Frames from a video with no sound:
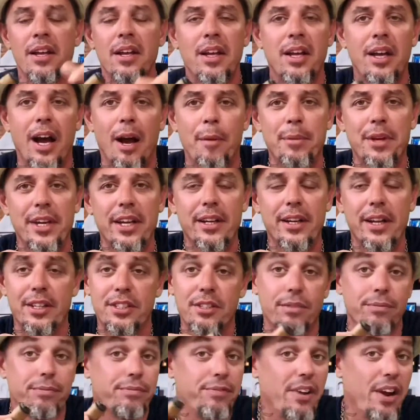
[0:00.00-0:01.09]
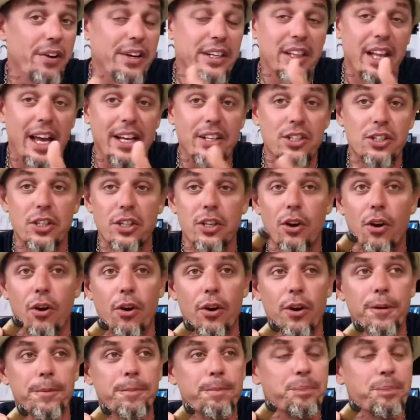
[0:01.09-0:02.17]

I mean, it's a very light cigar.